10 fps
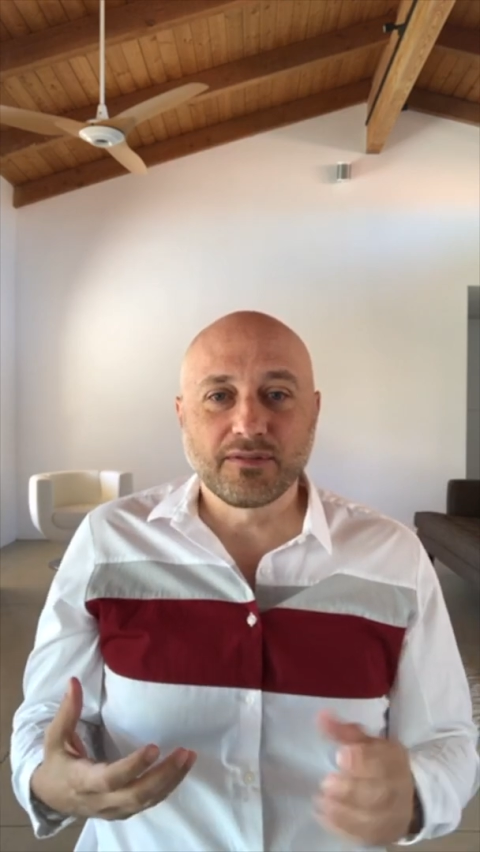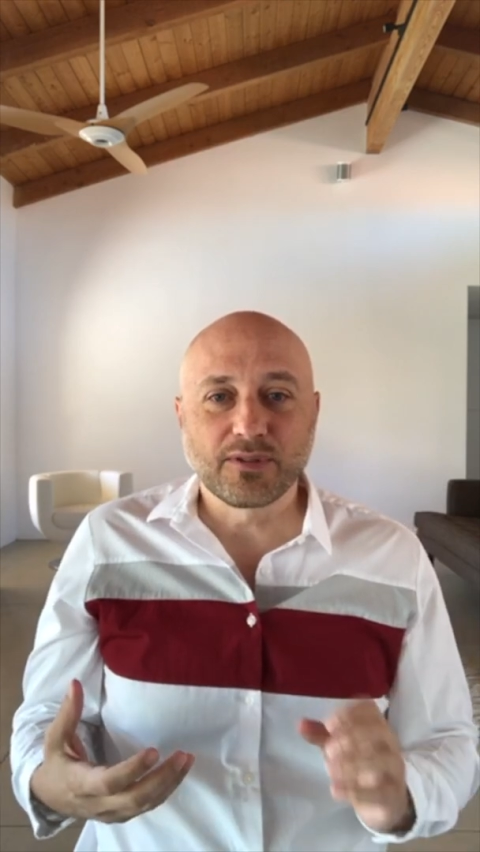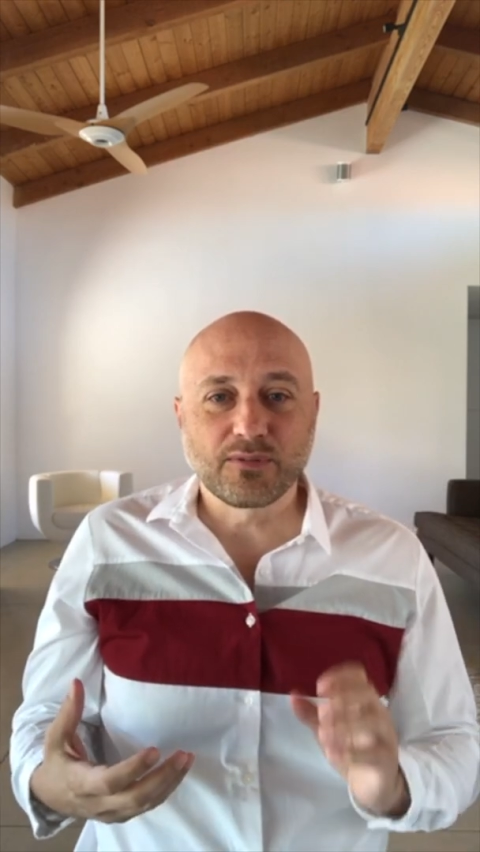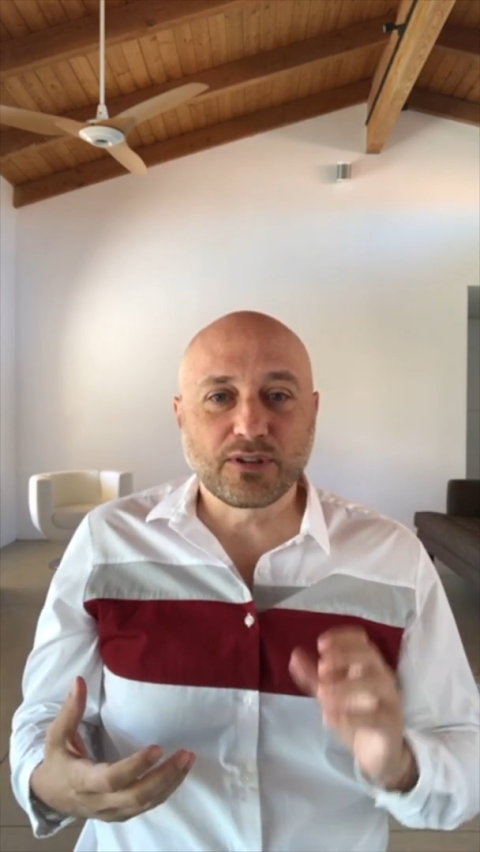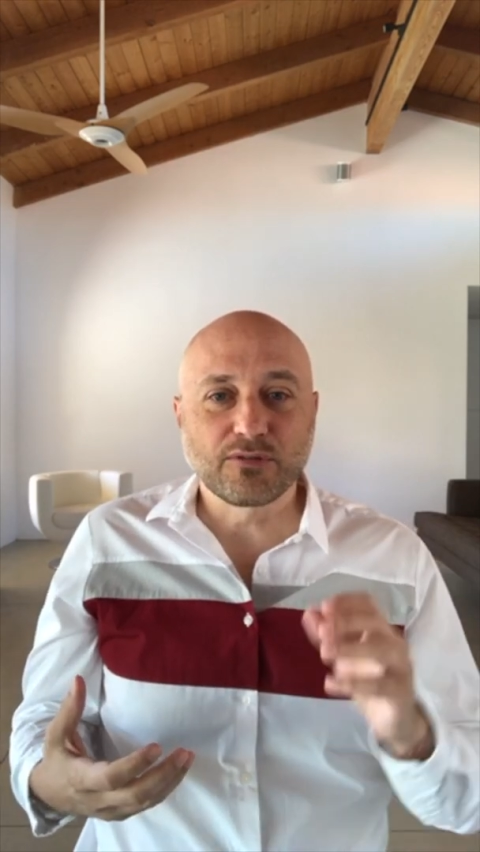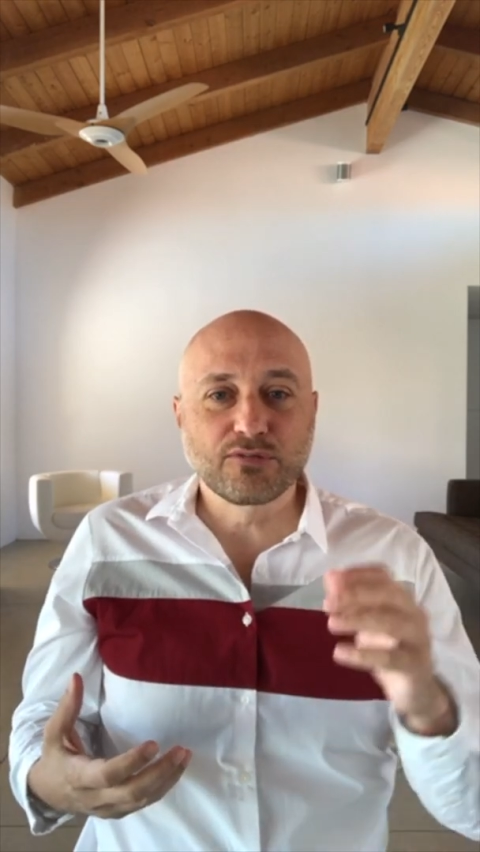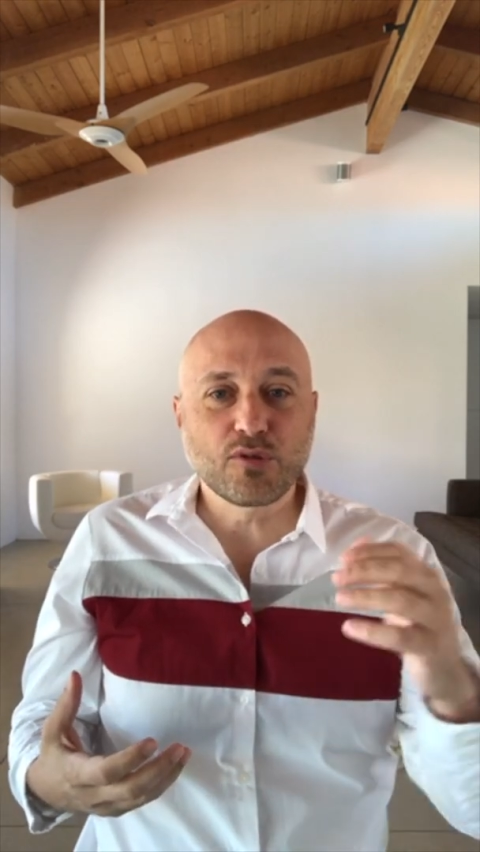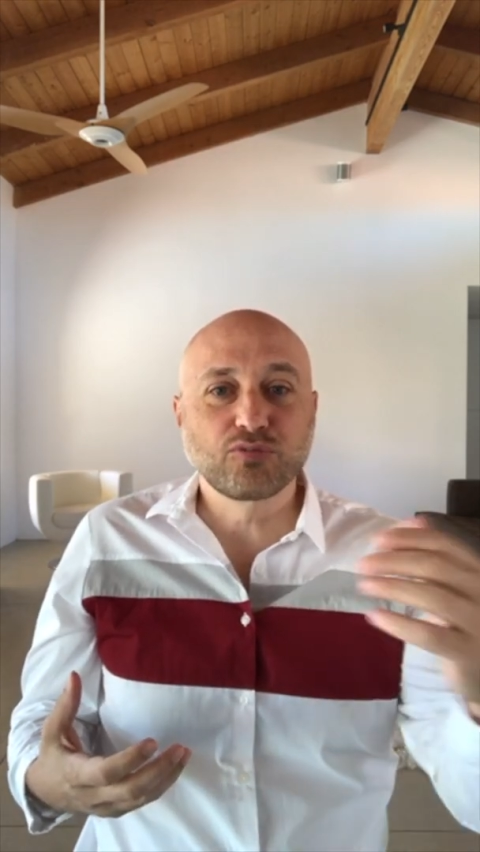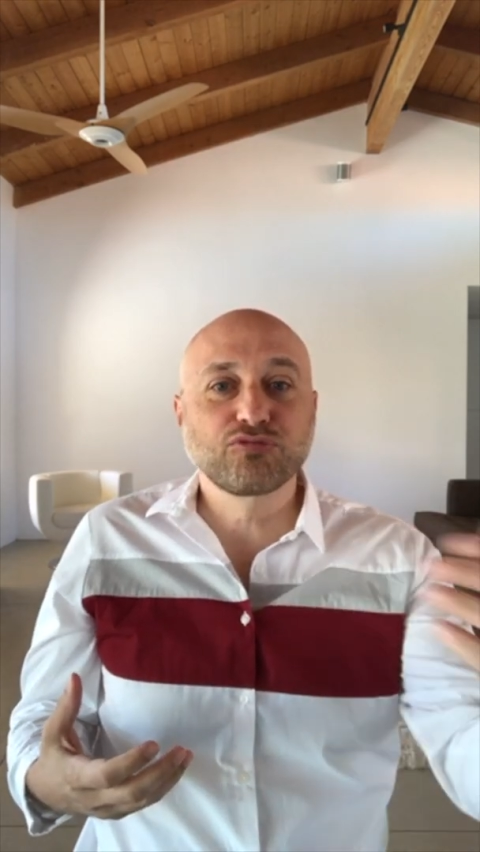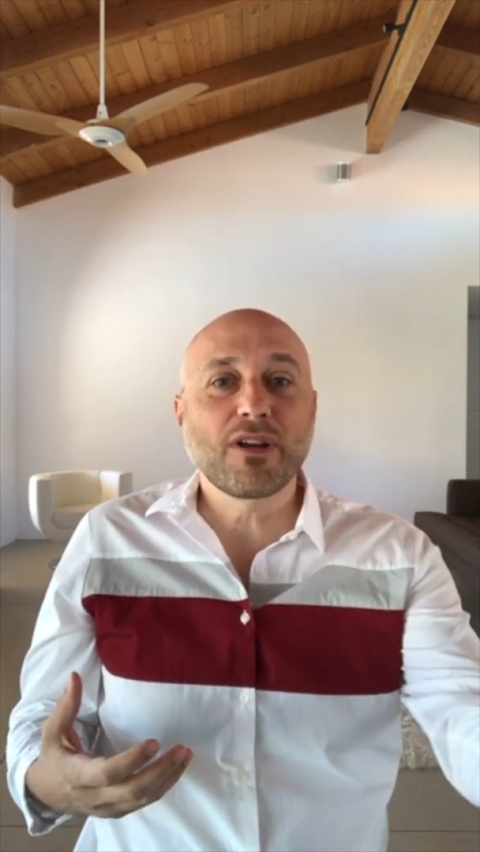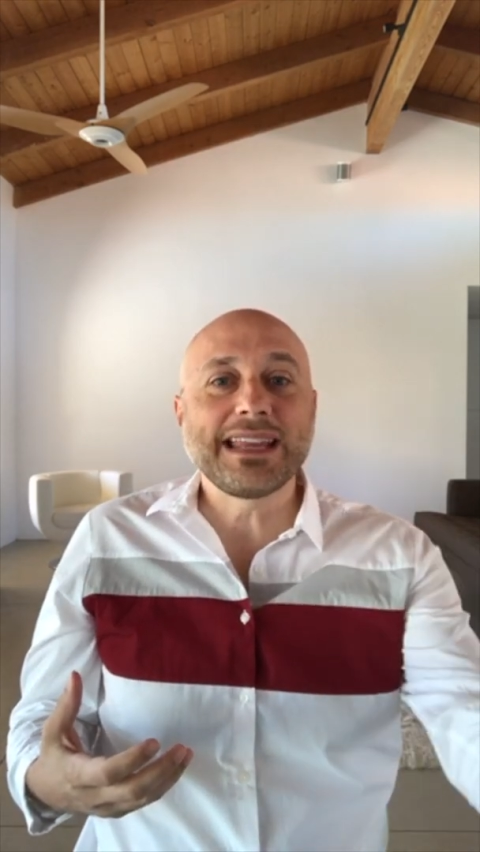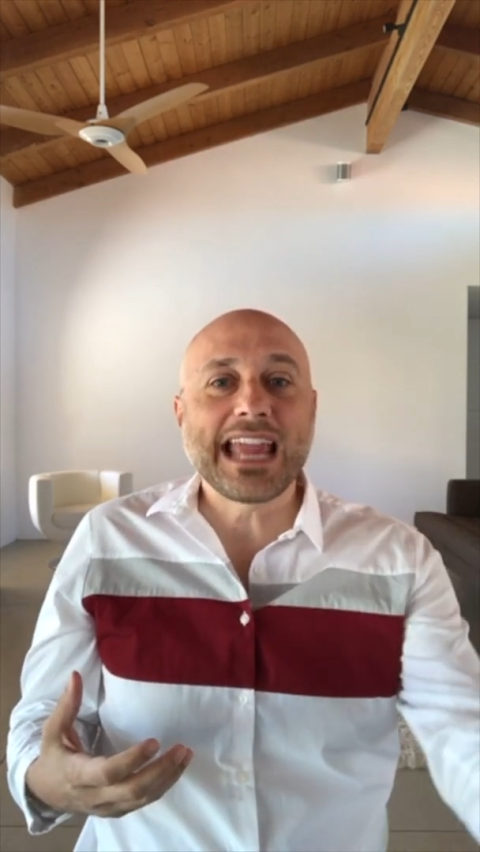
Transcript: We're running